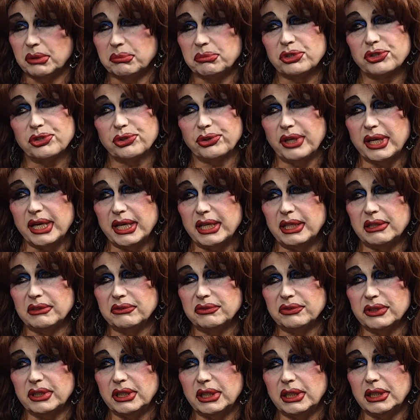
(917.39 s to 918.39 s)

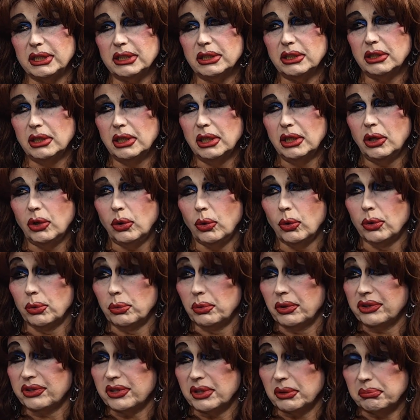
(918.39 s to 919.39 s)
creatively or
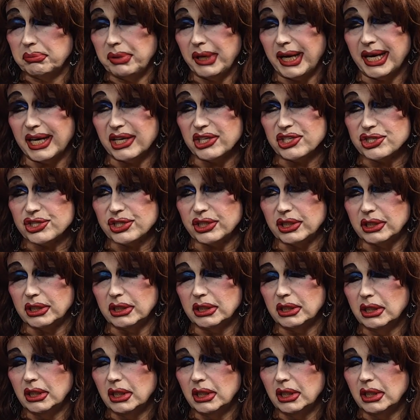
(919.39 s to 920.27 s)
with compassion,